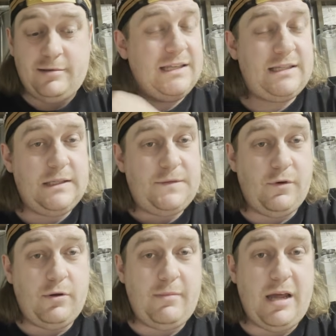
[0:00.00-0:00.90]
So this is
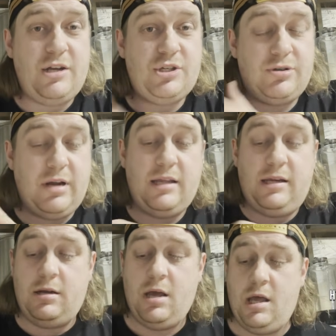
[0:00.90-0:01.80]
from an
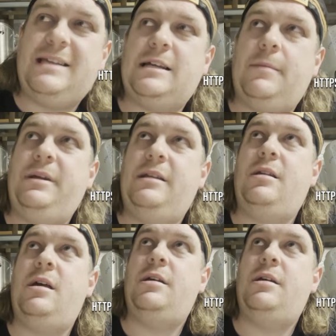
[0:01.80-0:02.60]
Australian based up in